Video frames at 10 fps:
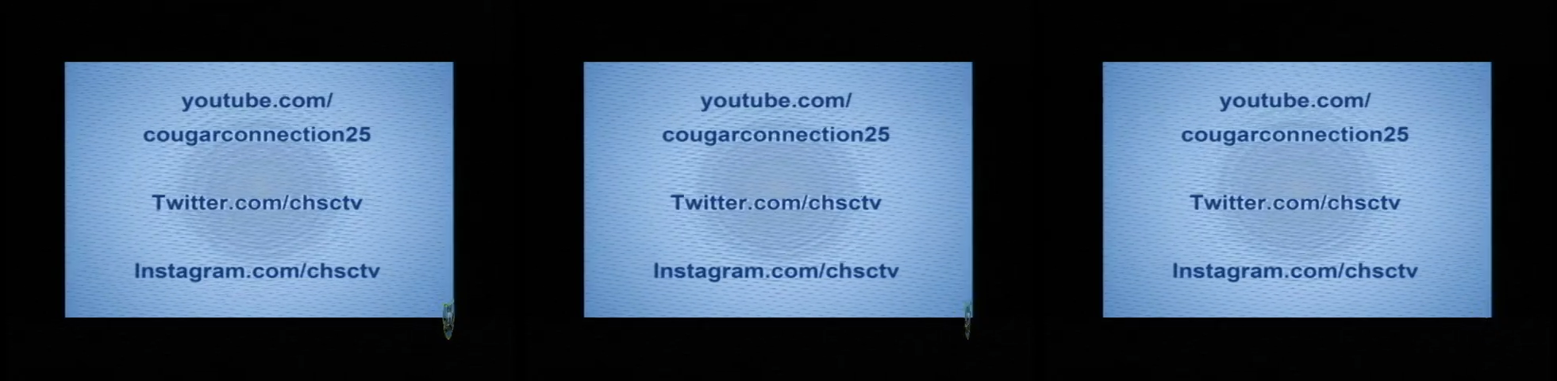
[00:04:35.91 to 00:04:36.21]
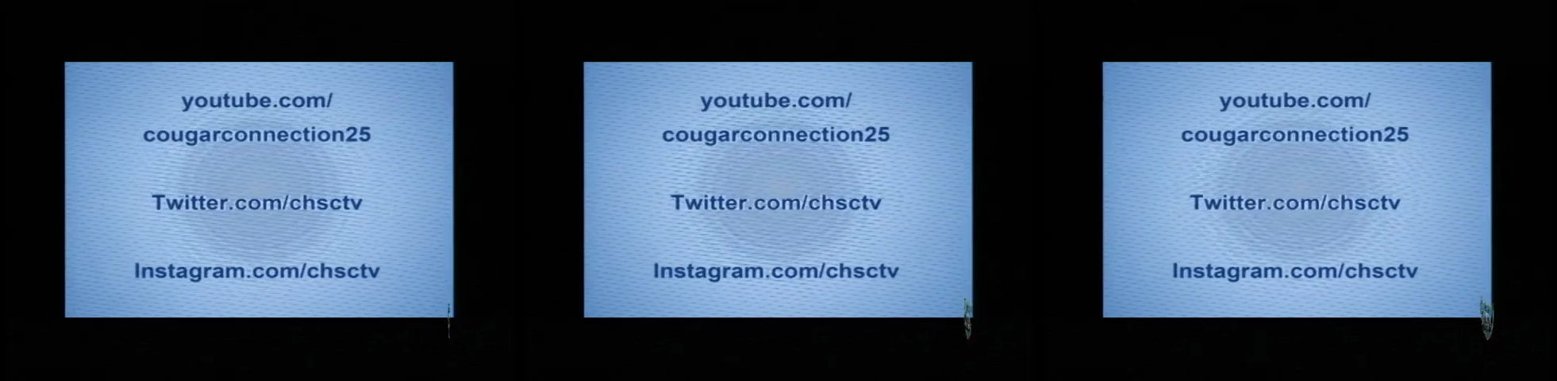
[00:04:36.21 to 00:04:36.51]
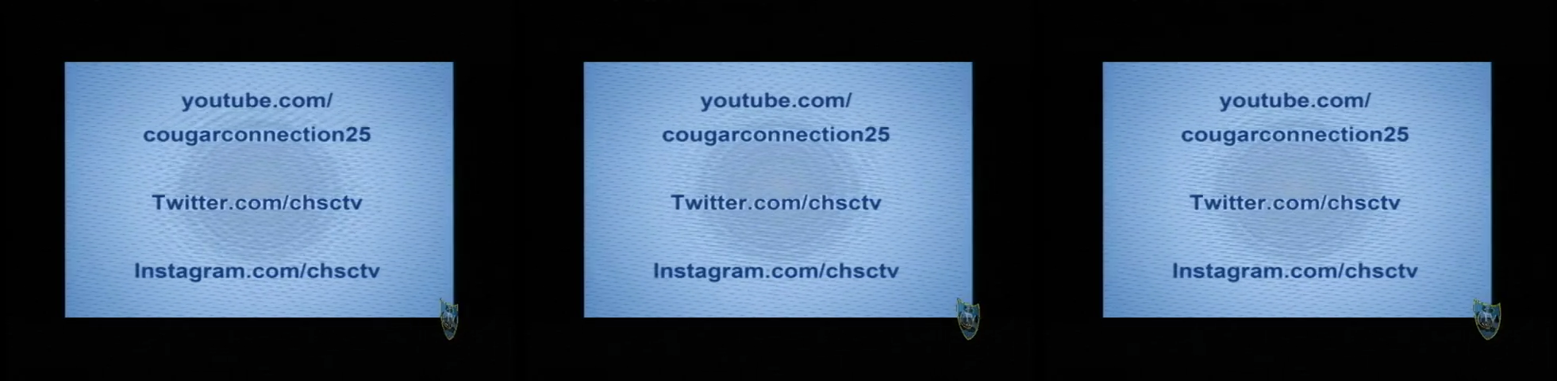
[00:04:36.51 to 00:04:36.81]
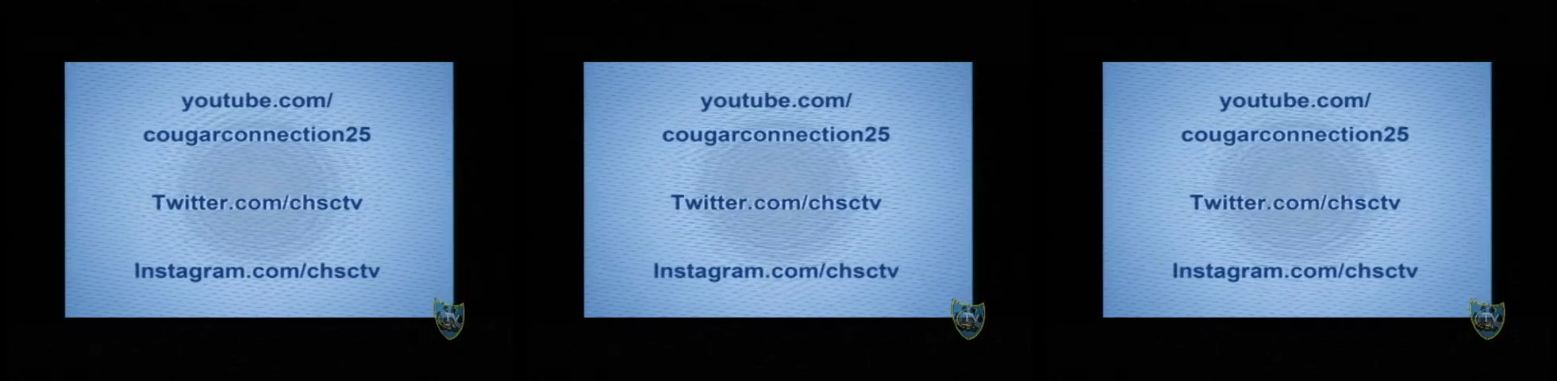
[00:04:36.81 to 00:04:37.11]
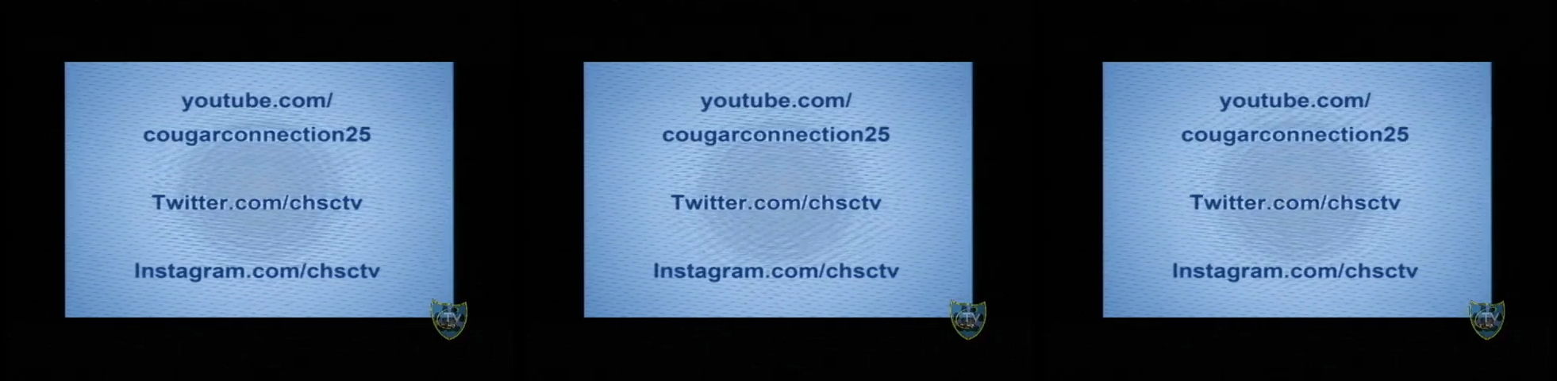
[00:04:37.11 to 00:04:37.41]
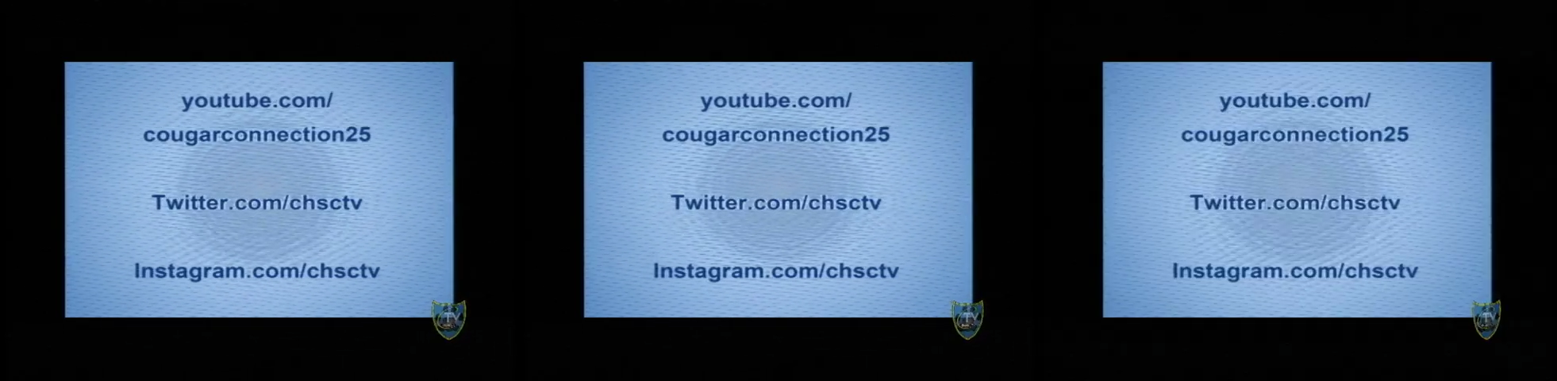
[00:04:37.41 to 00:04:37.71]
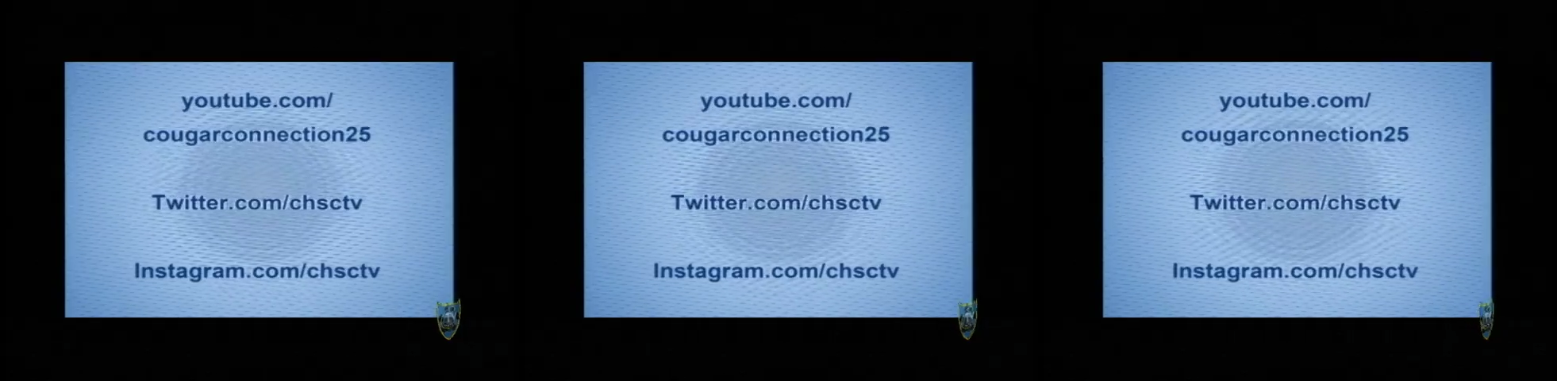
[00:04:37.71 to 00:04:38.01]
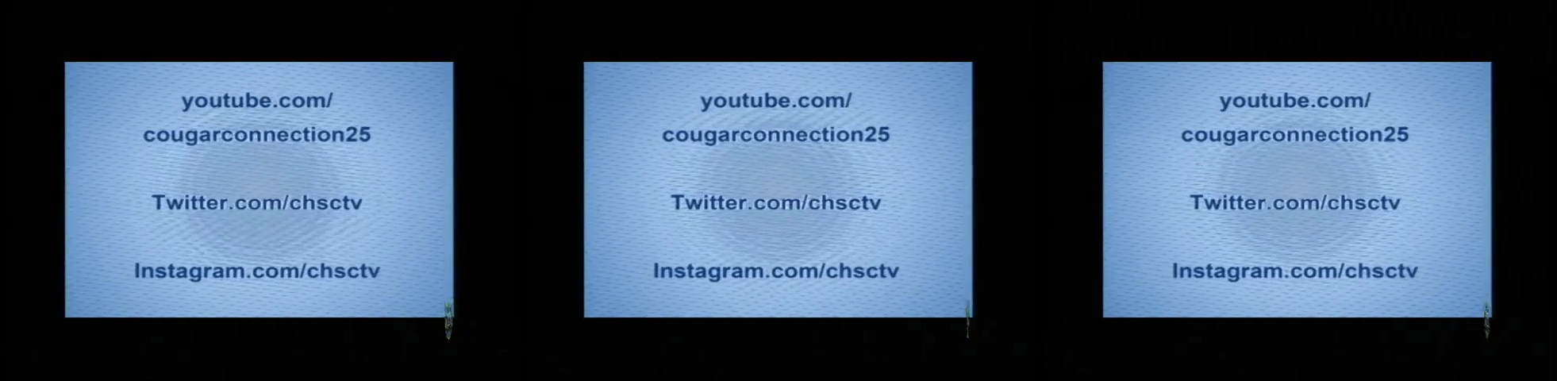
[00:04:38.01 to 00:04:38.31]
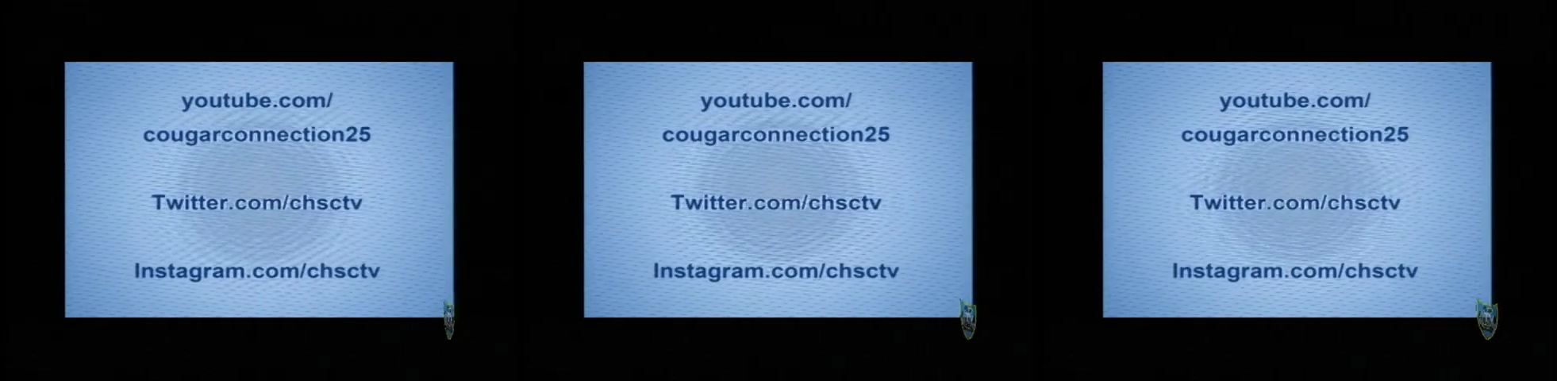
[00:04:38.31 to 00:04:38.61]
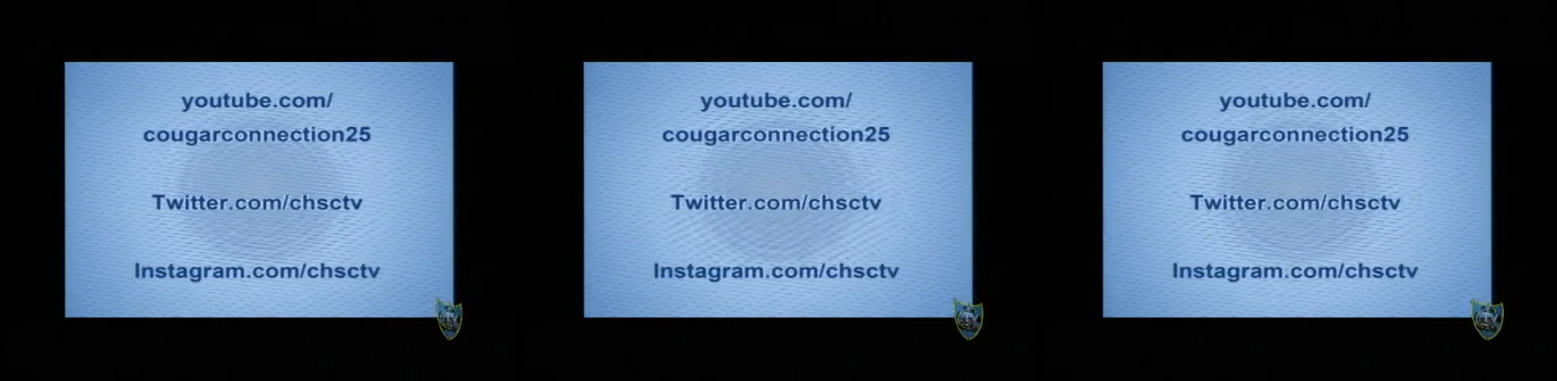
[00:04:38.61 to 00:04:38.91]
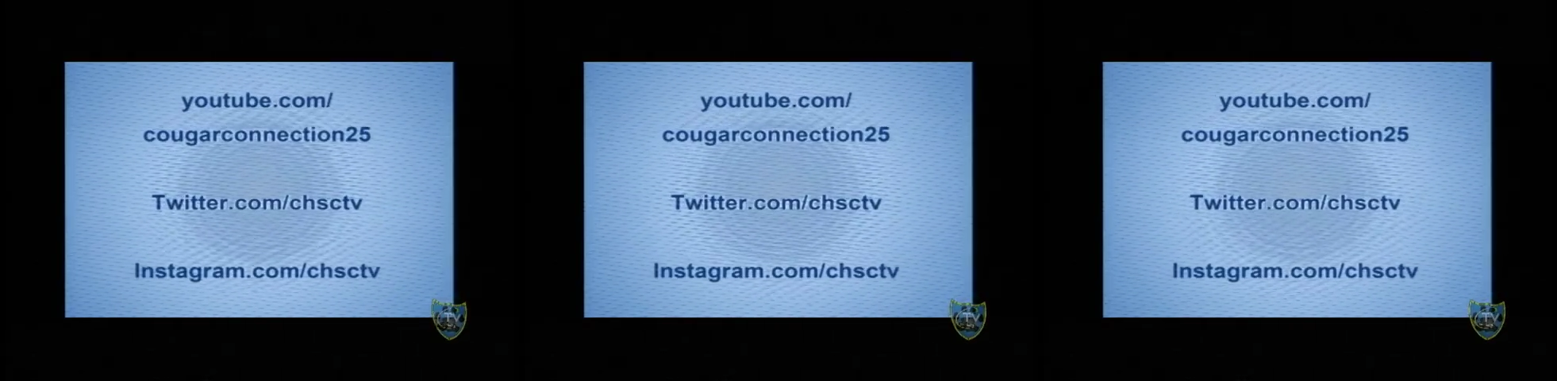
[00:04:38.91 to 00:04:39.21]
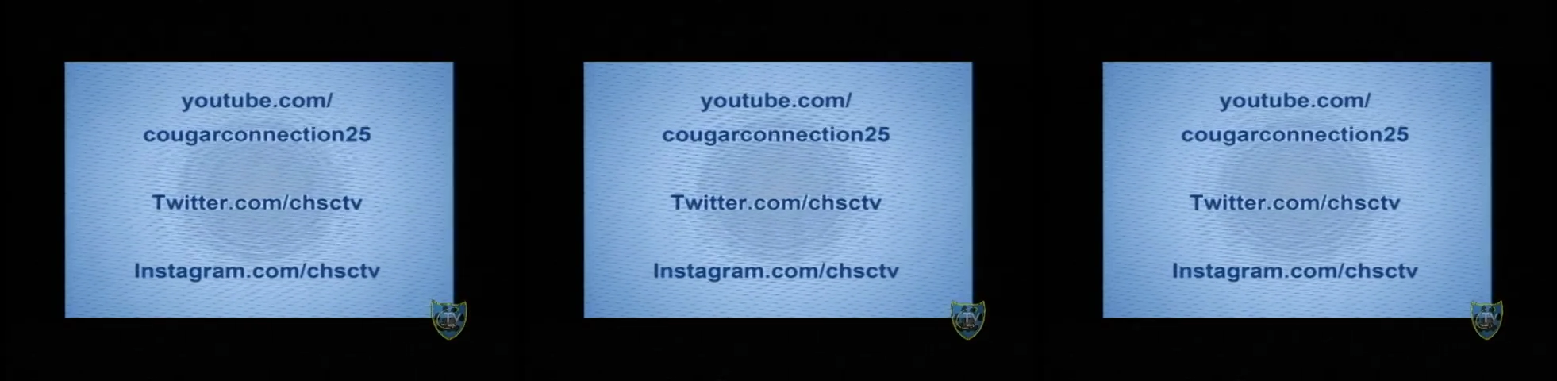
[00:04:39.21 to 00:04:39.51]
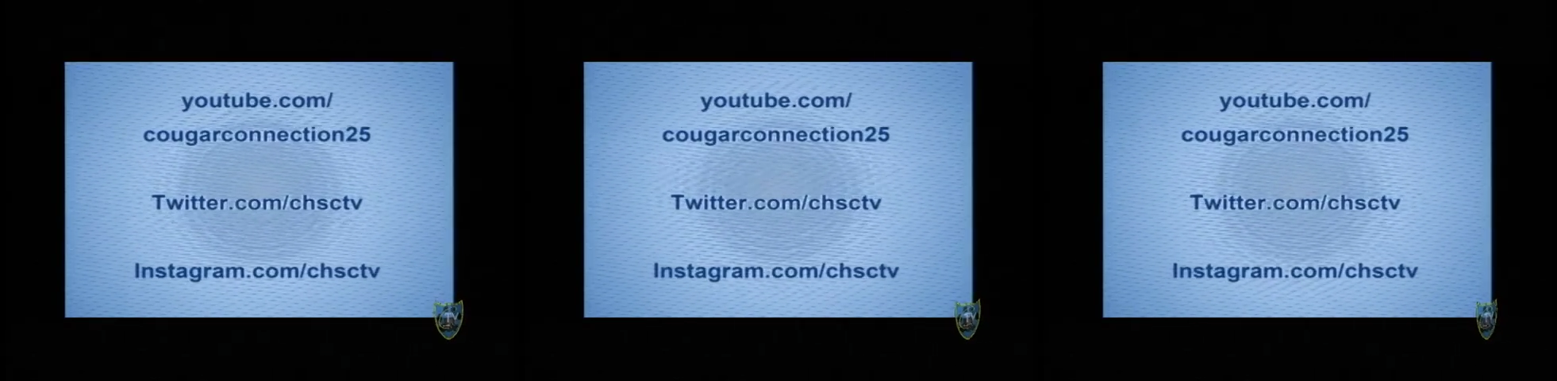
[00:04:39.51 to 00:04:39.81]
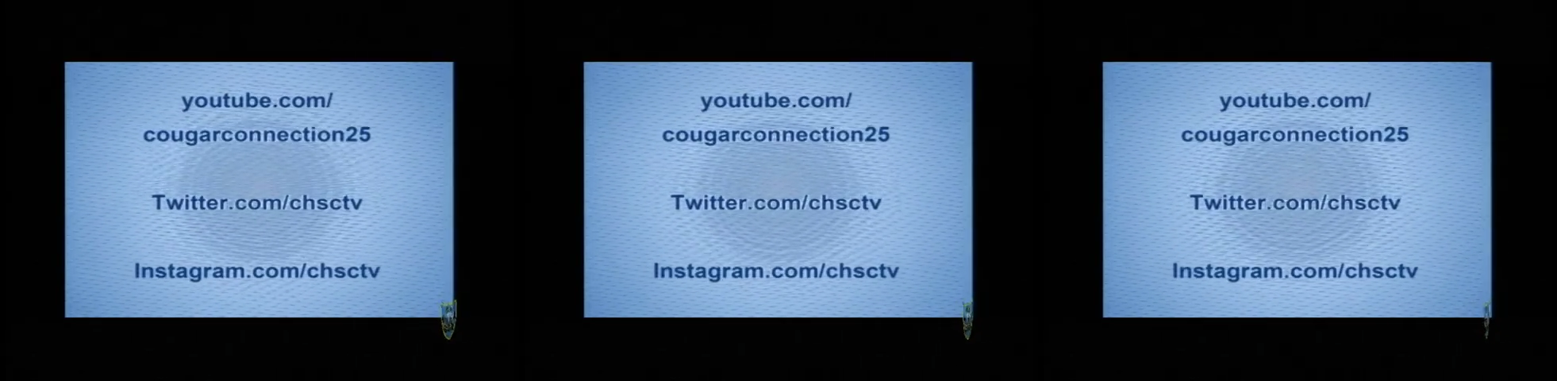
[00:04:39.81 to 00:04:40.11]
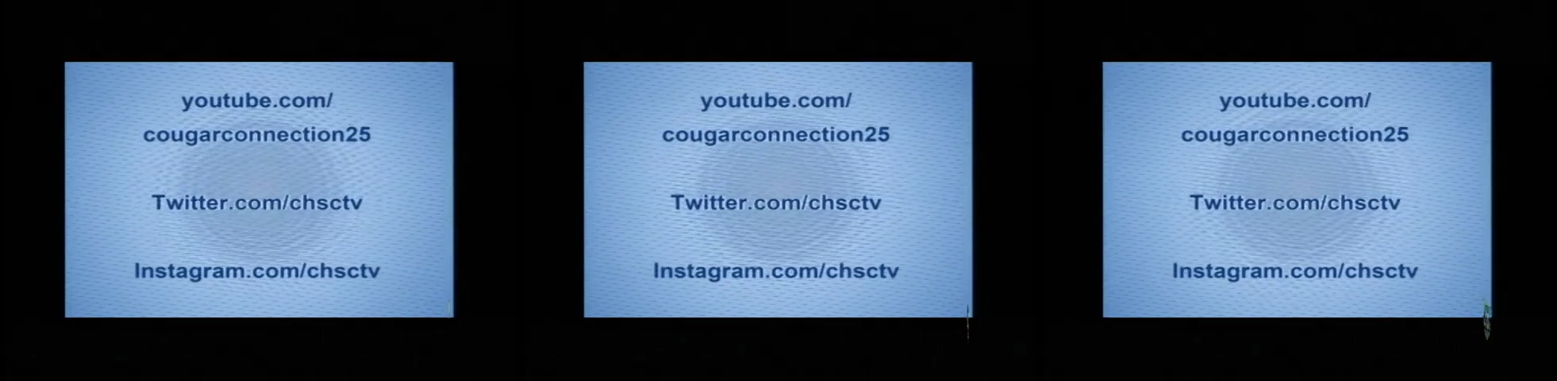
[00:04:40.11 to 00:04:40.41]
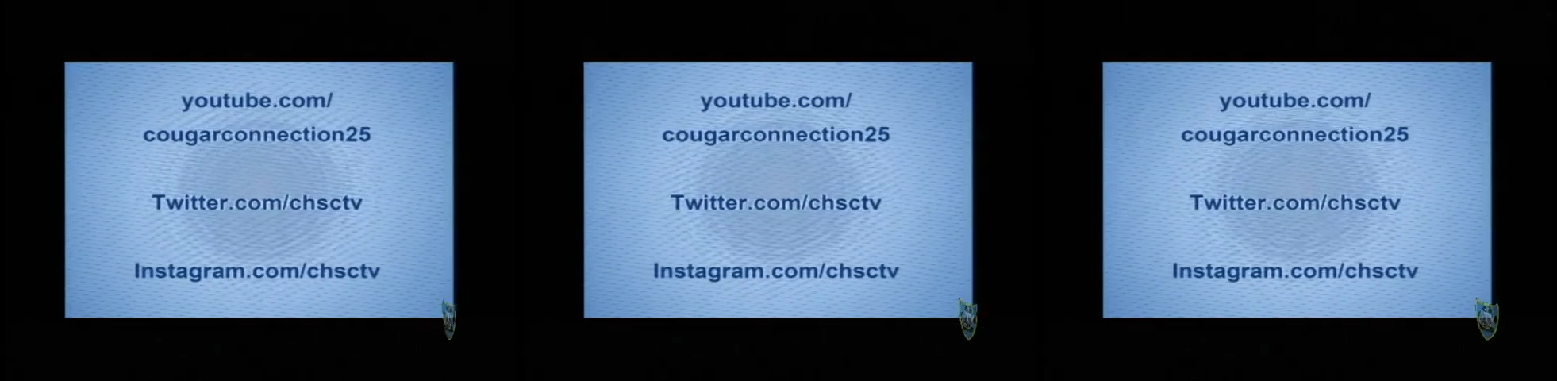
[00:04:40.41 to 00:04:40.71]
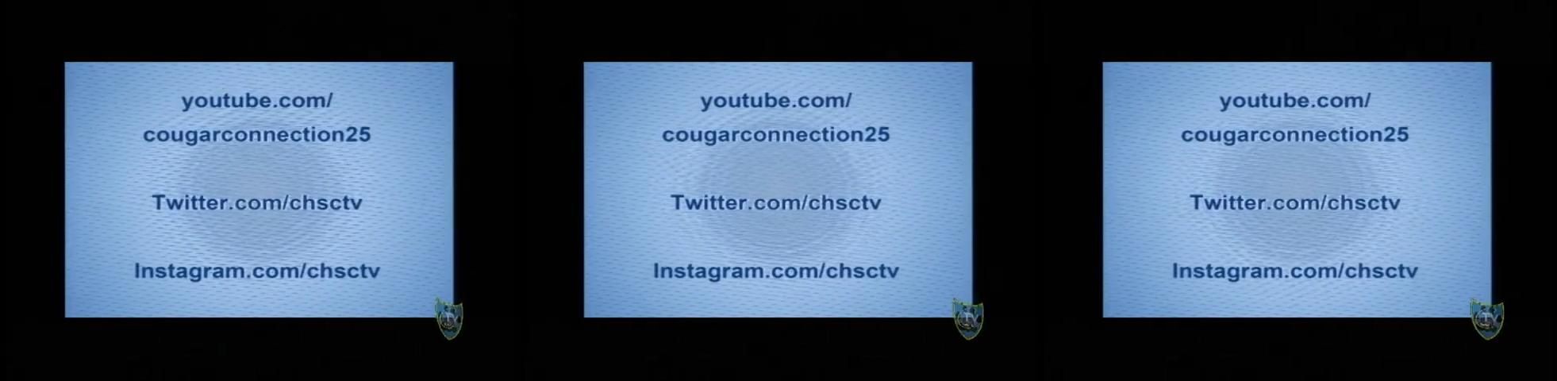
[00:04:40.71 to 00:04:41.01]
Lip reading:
(no speaker visible)